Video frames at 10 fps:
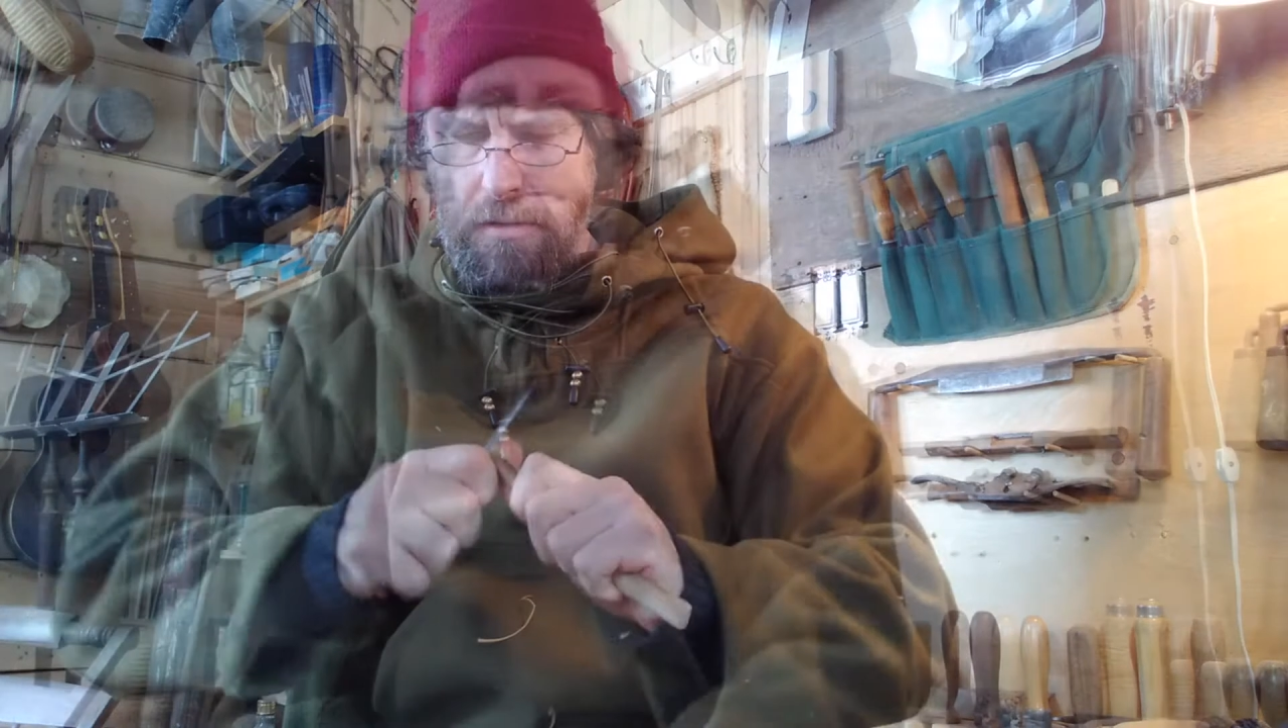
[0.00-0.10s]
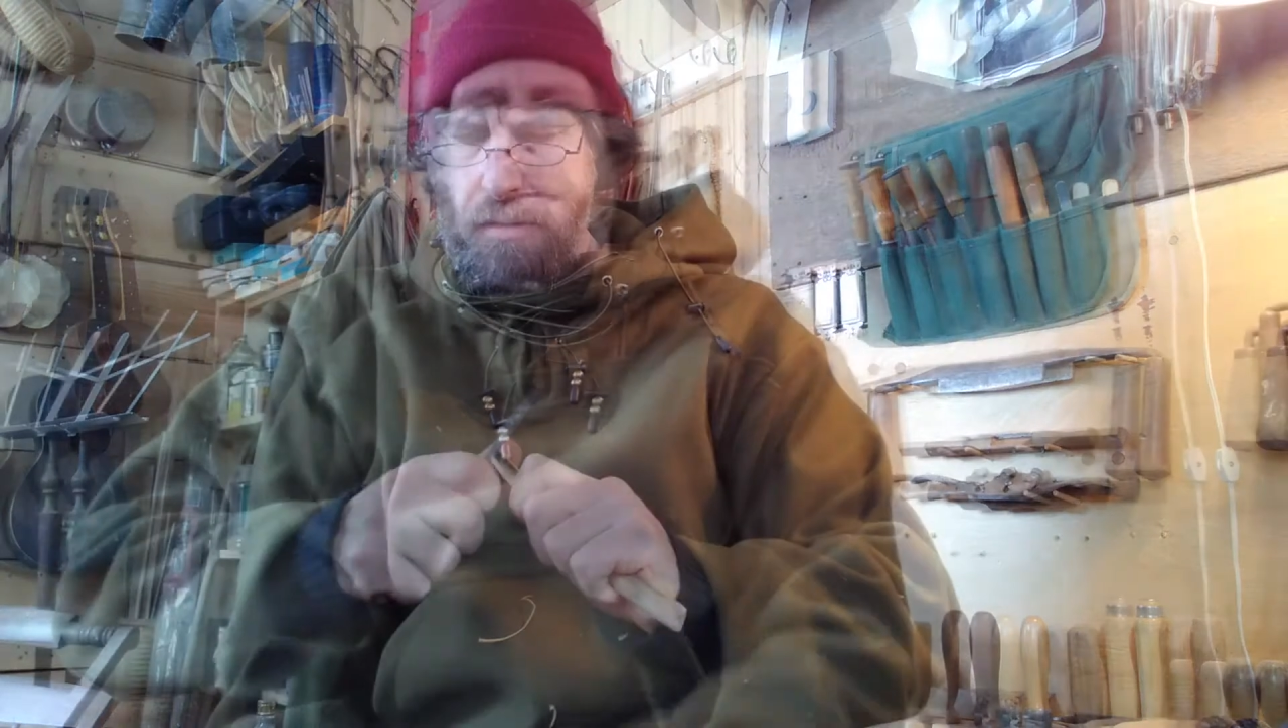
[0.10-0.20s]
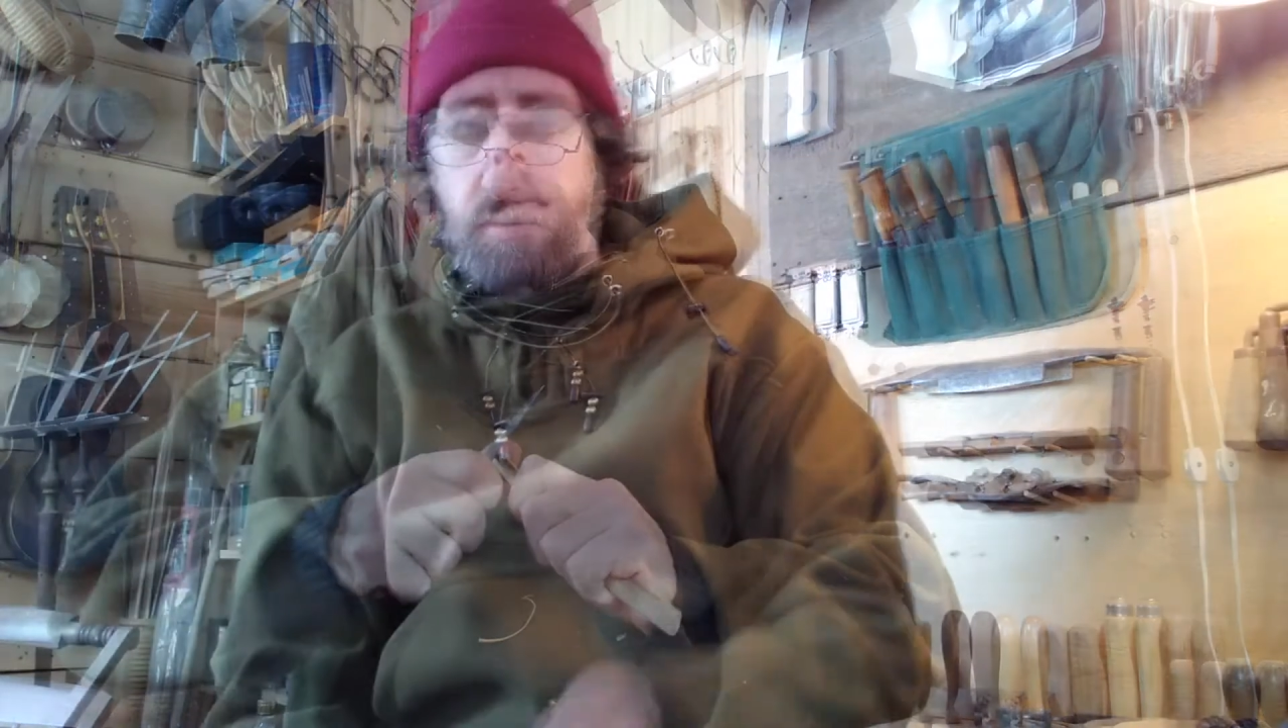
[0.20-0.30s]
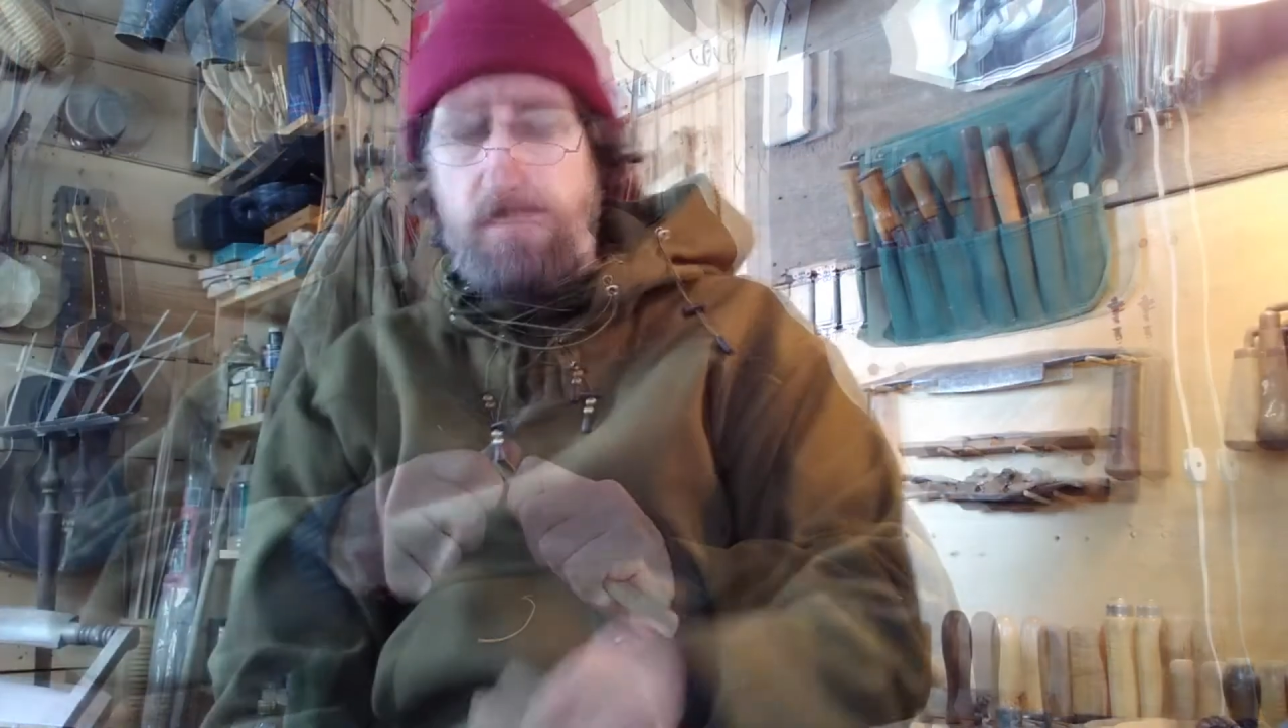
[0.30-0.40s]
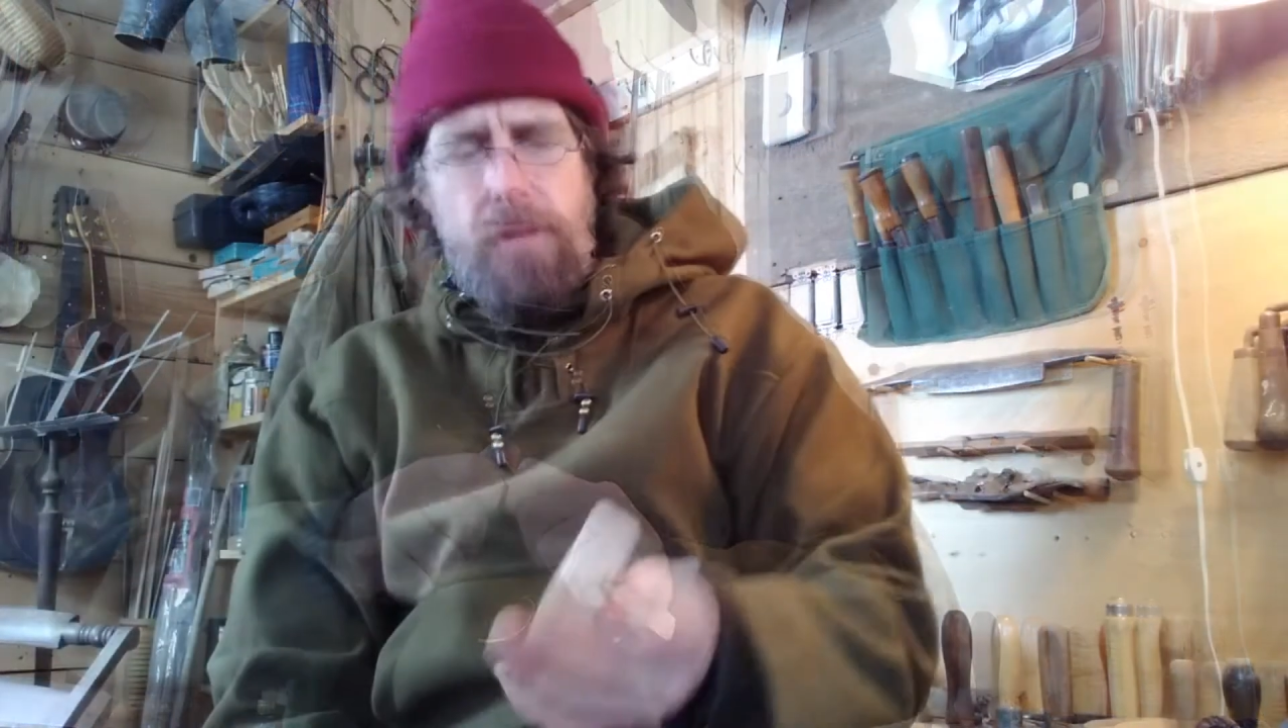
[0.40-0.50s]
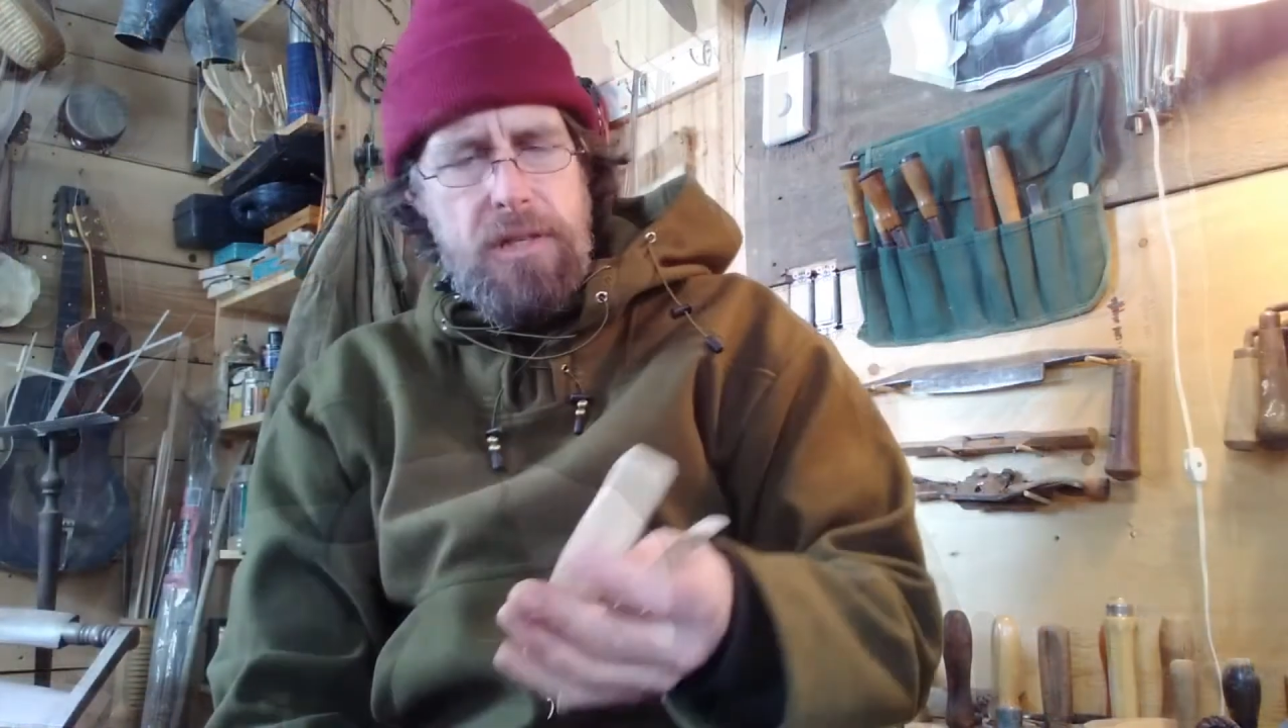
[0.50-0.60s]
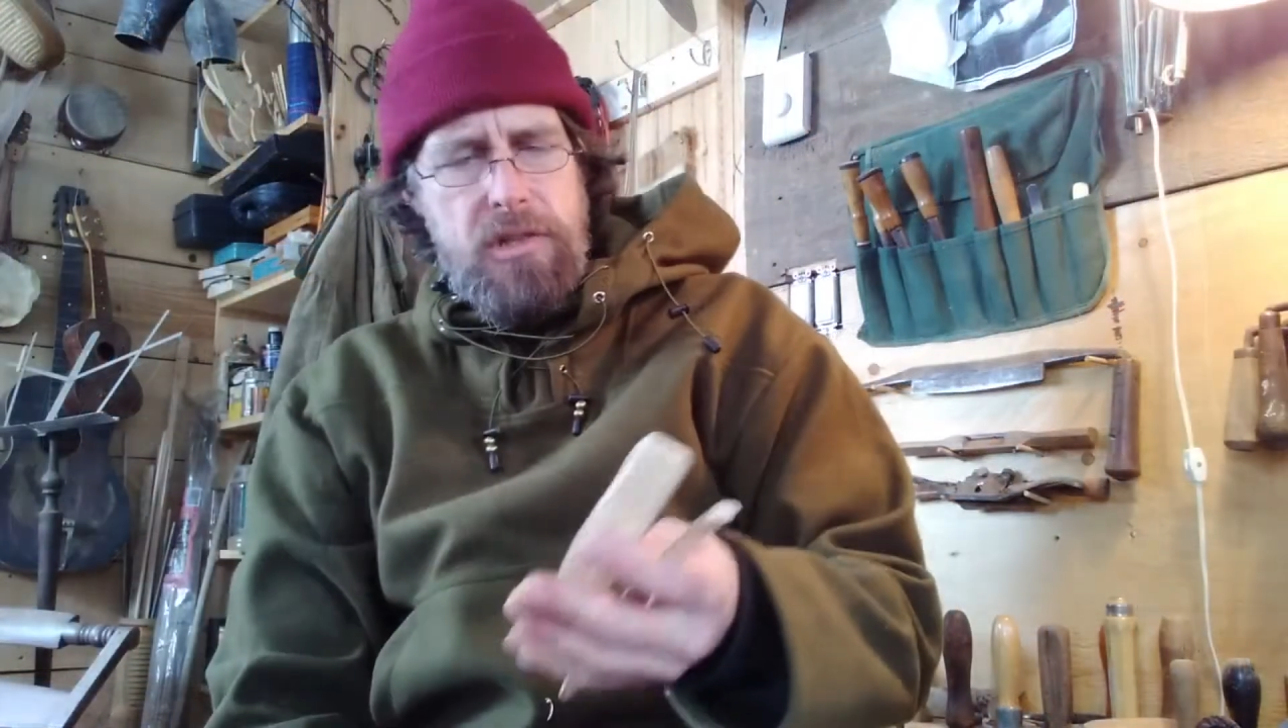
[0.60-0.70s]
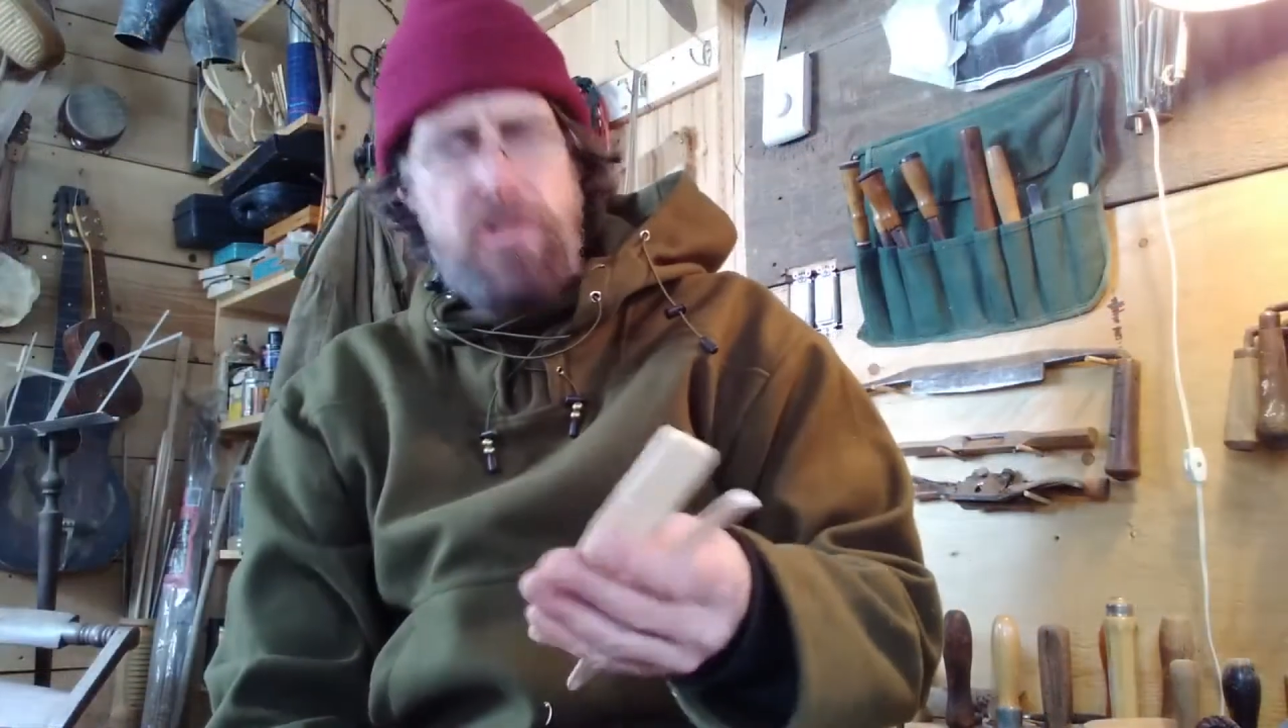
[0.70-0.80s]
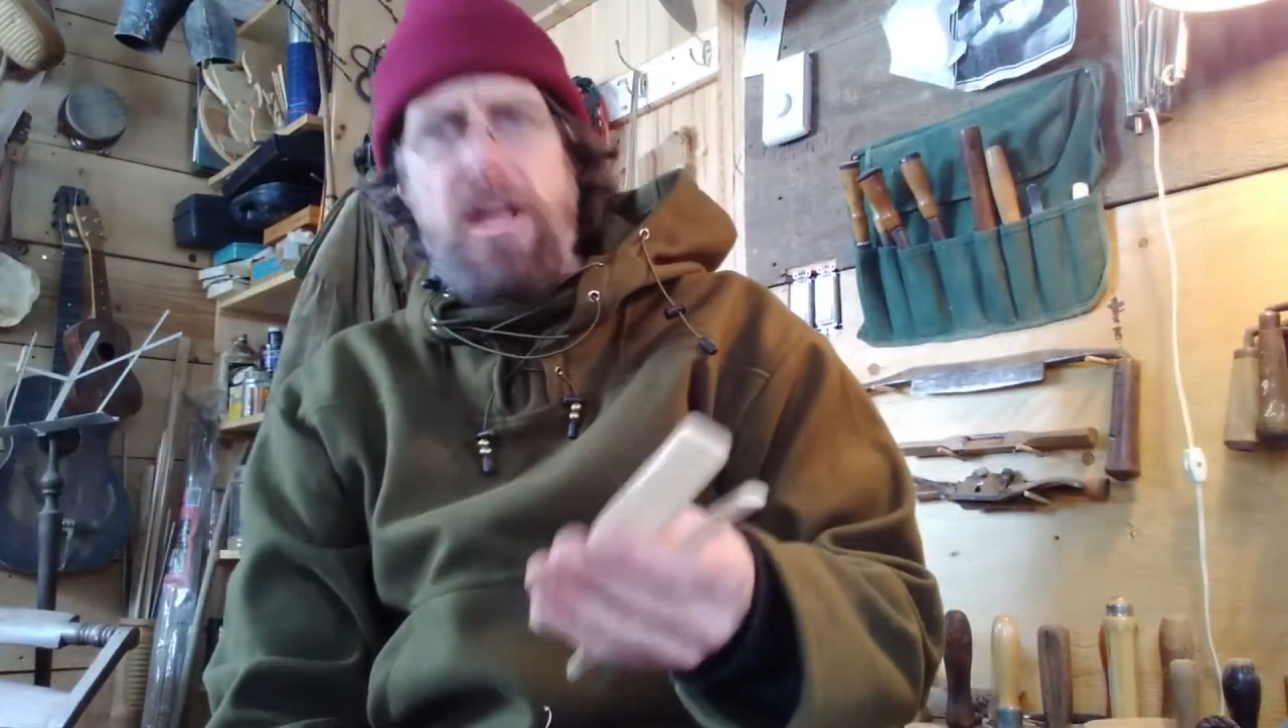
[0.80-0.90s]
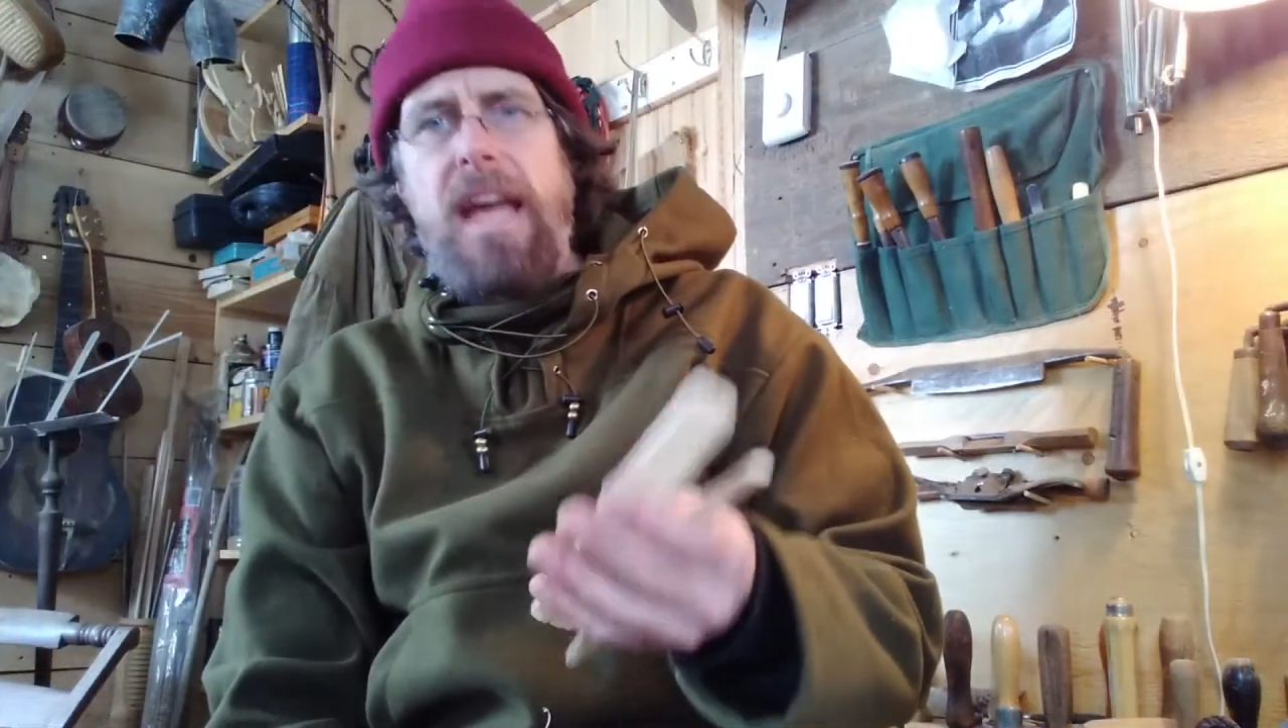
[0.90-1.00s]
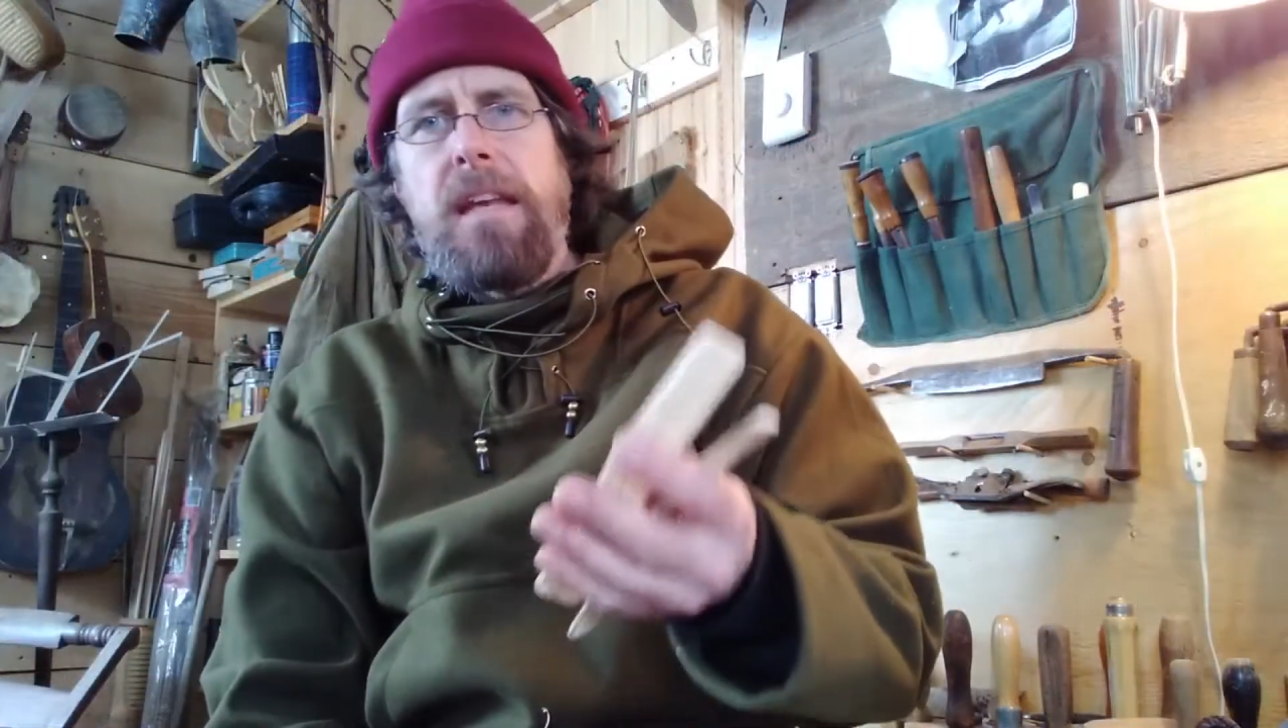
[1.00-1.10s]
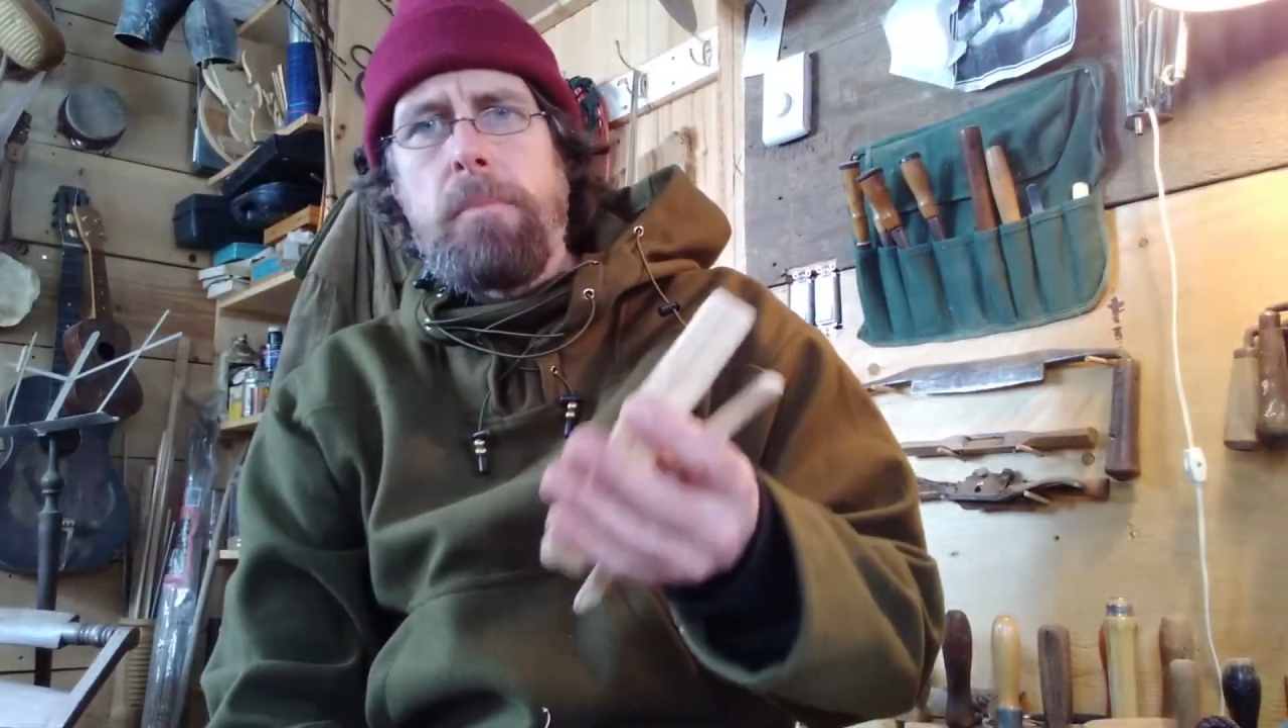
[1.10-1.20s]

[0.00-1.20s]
Now you can sand